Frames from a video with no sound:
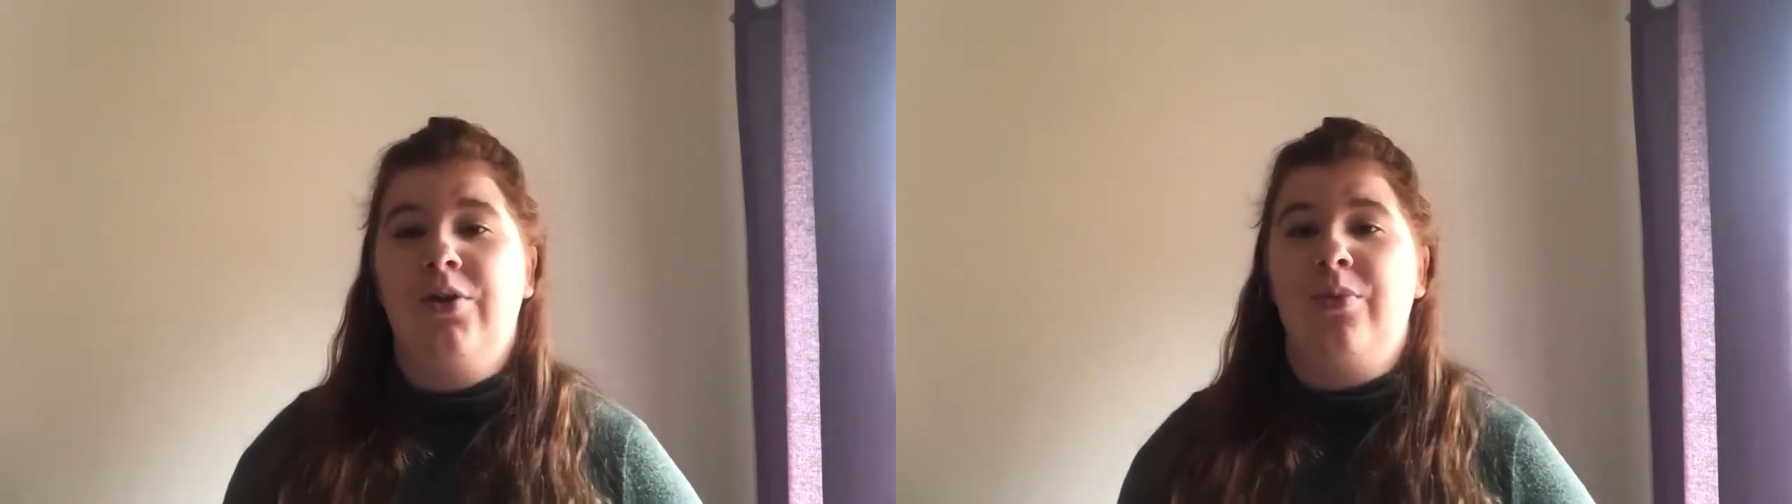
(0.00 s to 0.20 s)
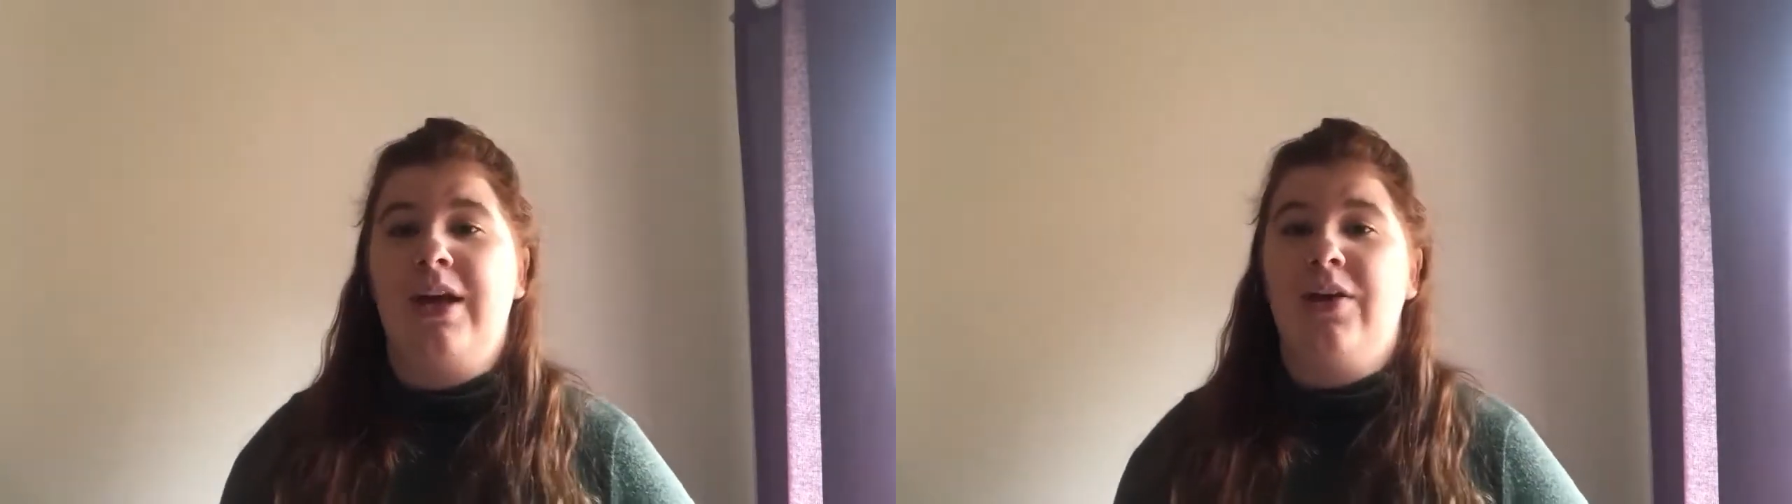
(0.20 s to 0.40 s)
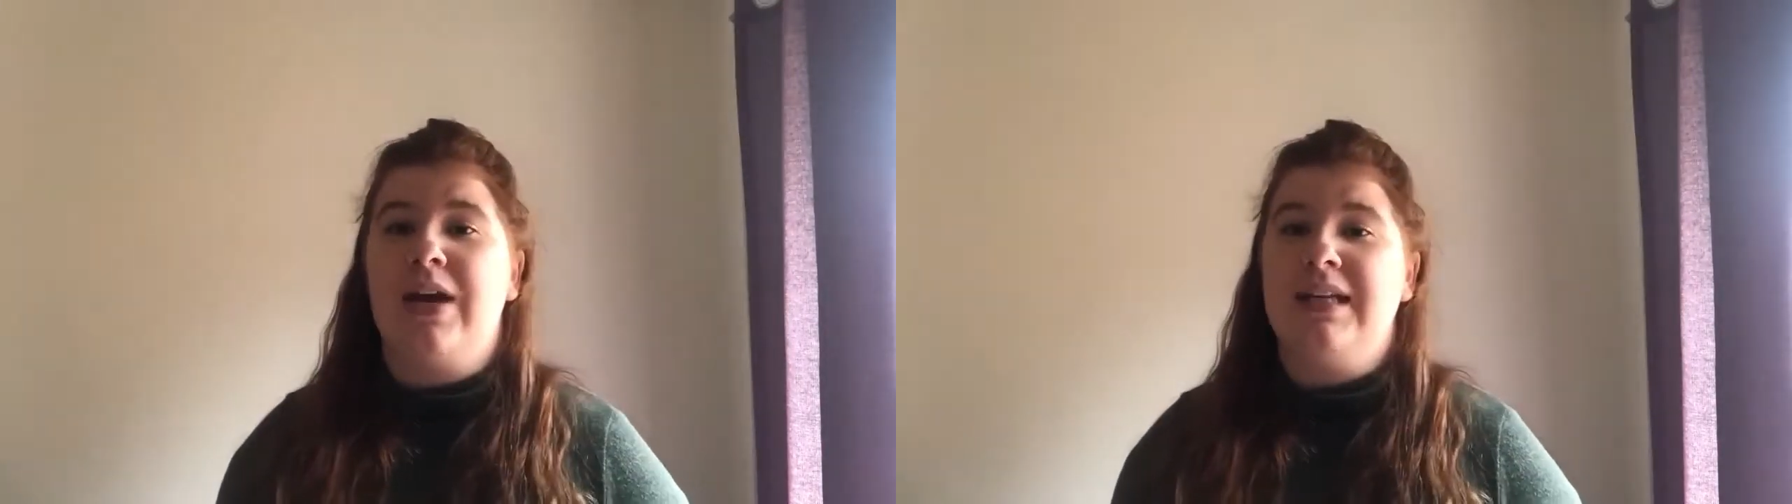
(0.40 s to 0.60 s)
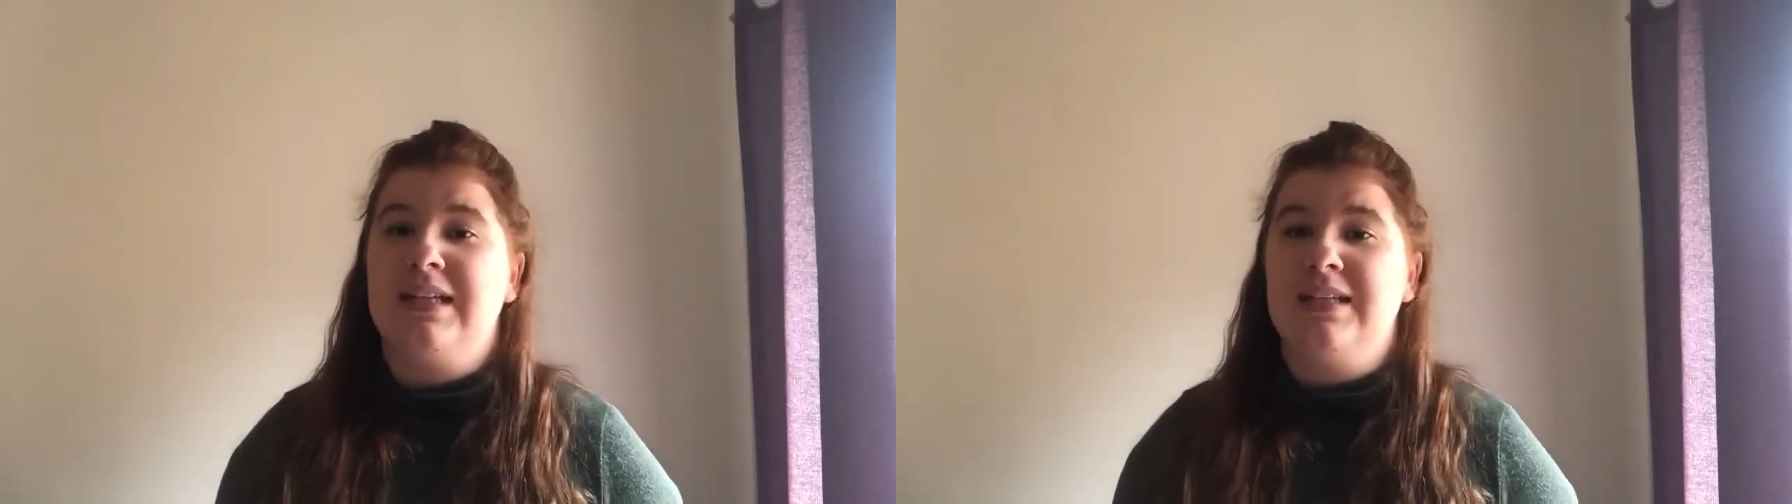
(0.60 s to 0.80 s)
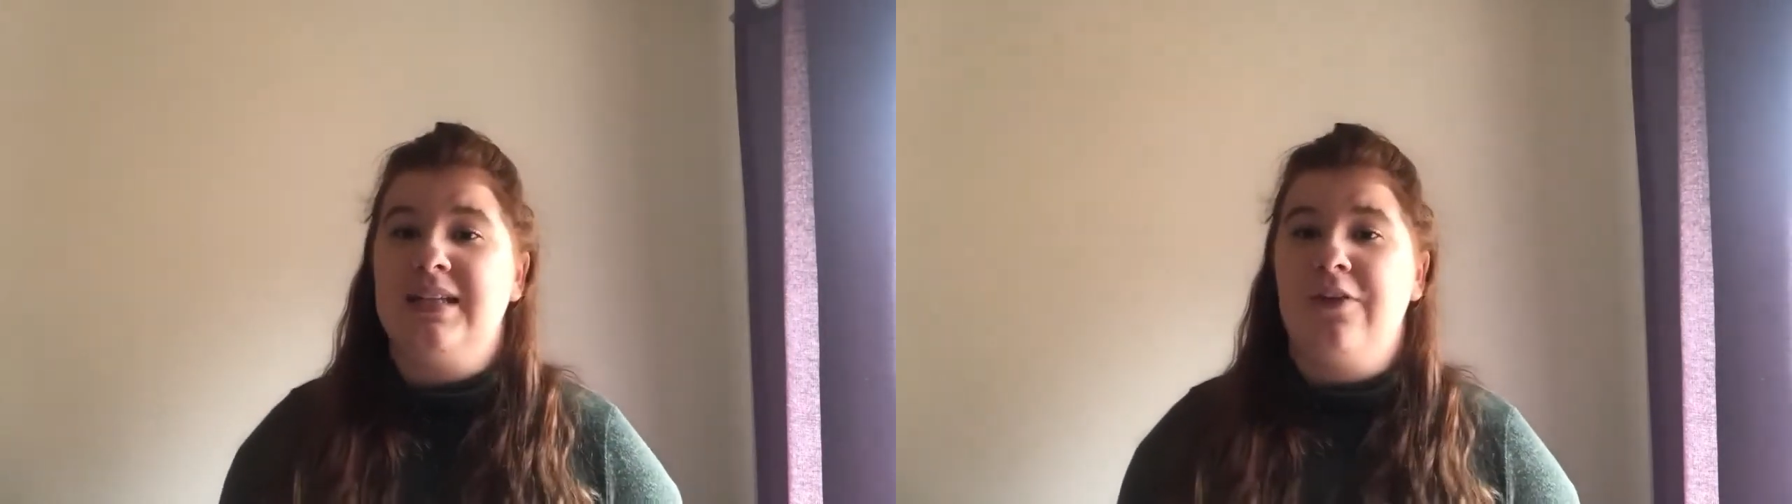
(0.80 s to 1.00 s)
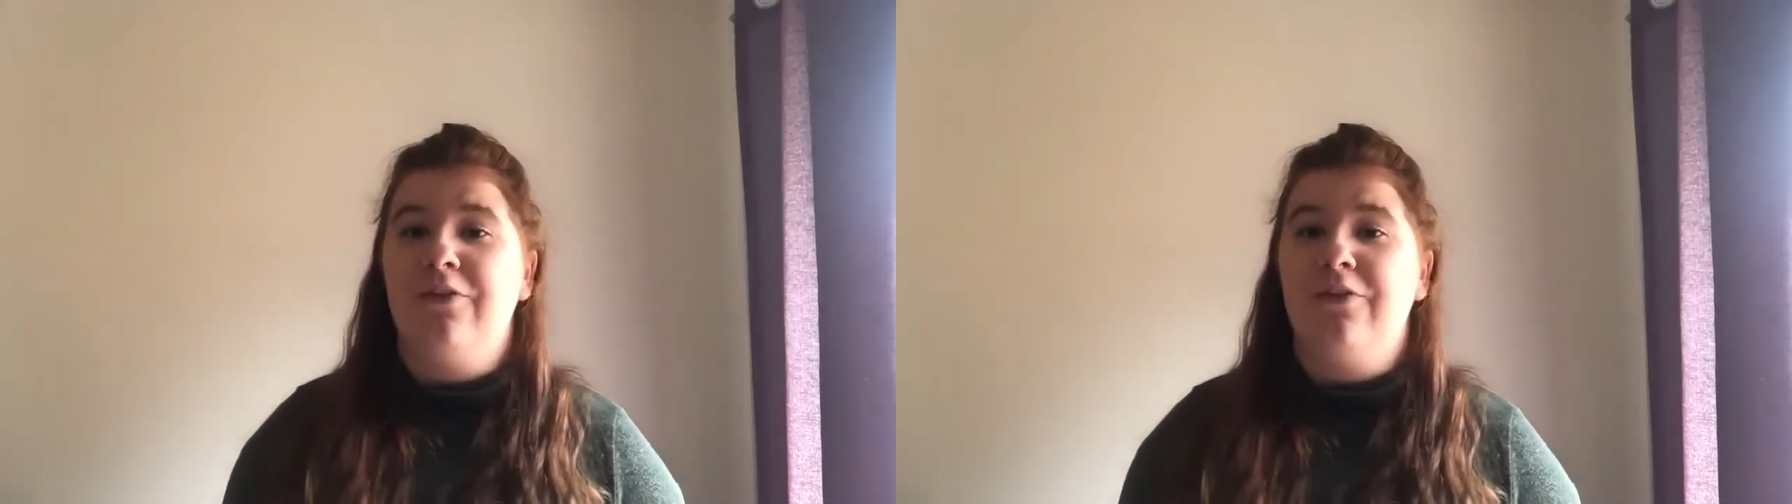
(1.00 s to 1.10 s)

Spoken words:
where you get to see